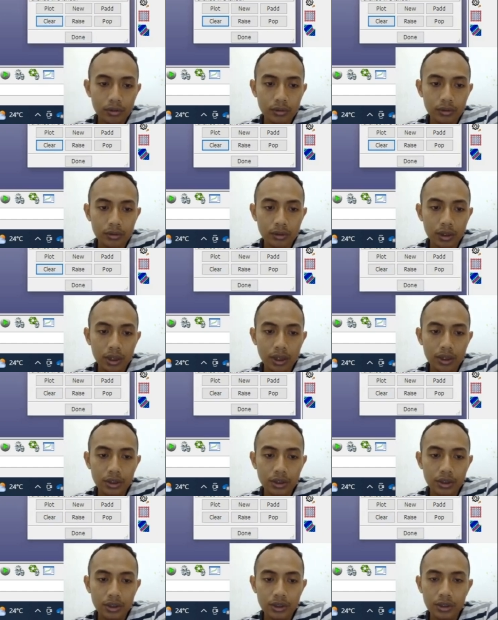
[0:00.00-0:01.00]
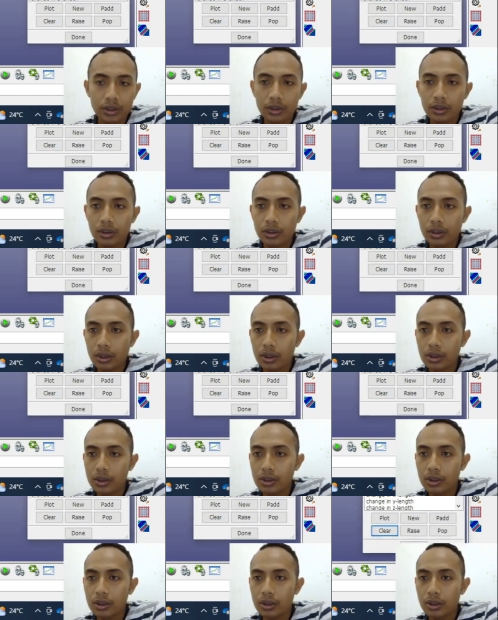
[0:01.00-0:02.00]
the edges.
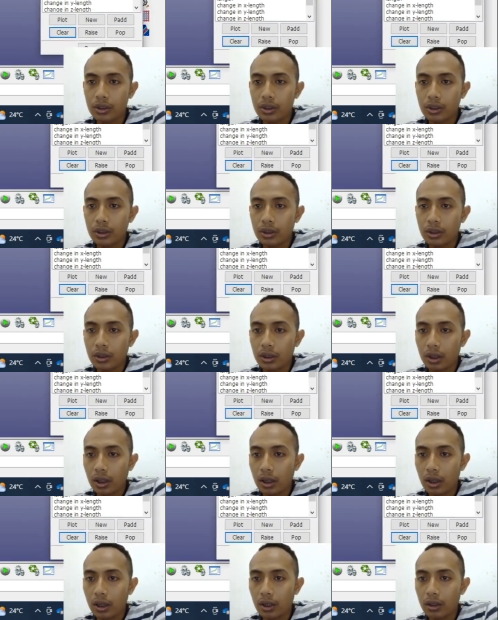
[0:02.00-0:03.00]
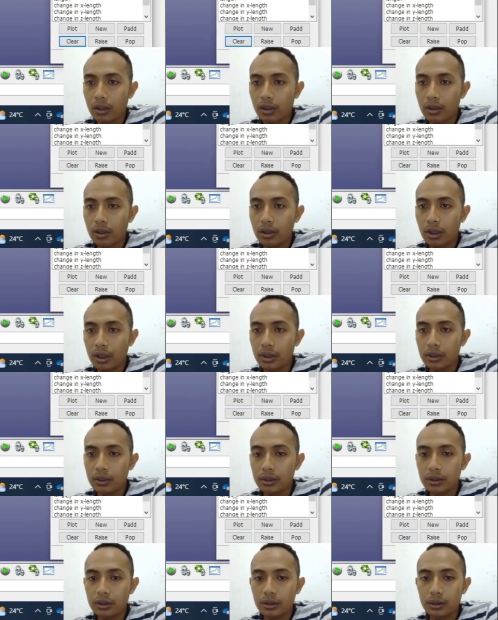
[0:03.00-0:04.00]
This and
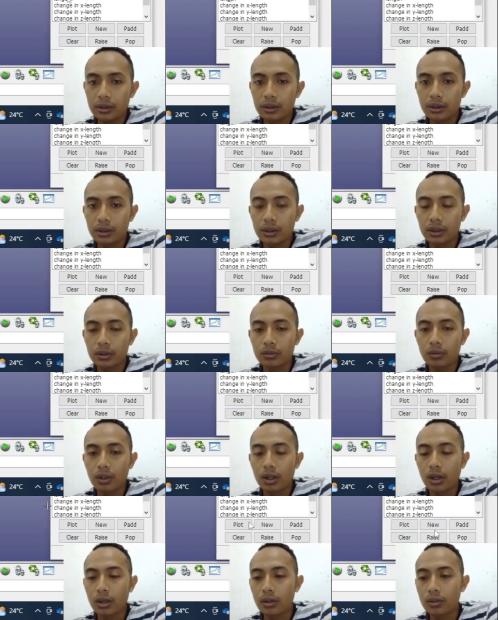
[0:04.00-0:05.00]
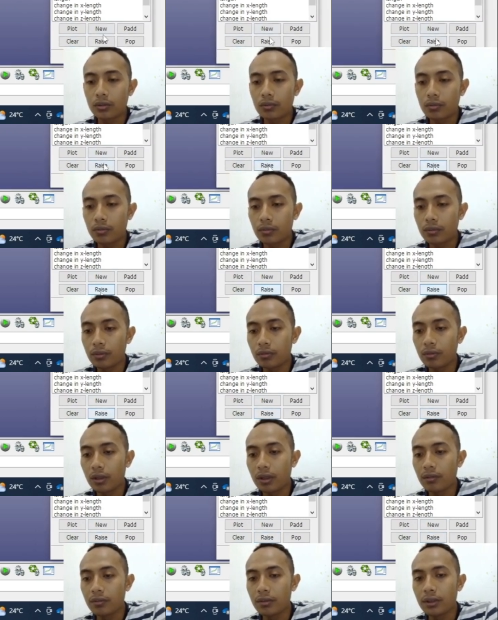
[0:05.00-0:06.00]
this is
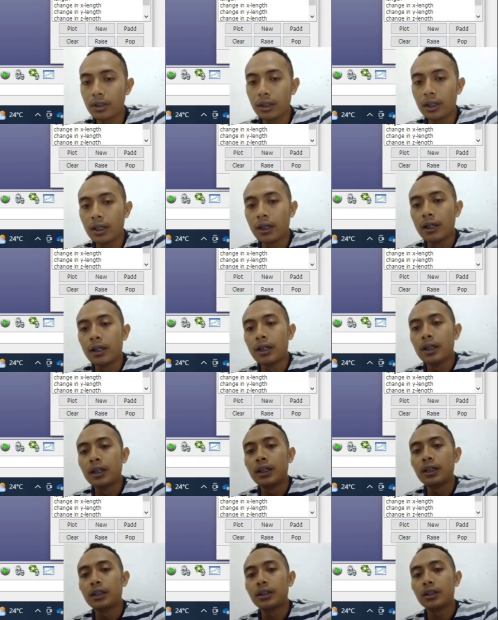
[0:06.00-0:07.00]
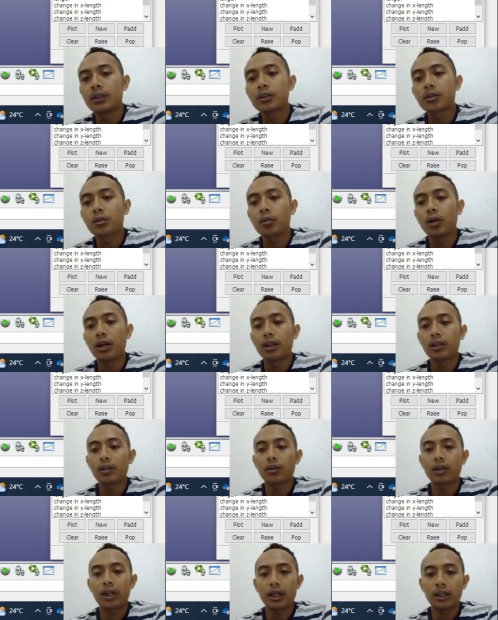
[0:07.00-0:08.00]
155. This is quite
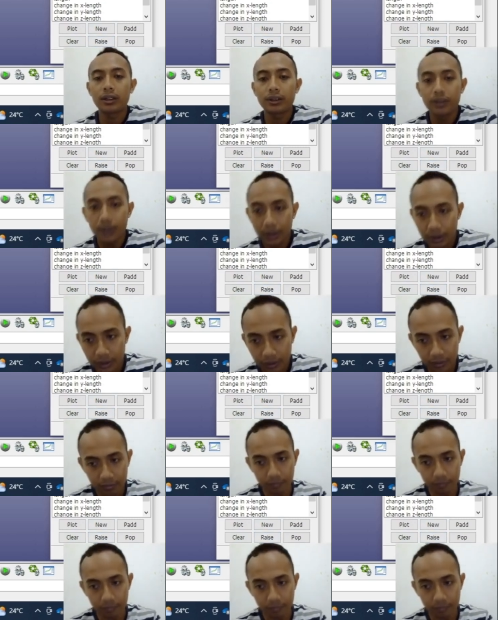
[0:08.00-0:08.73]
realistic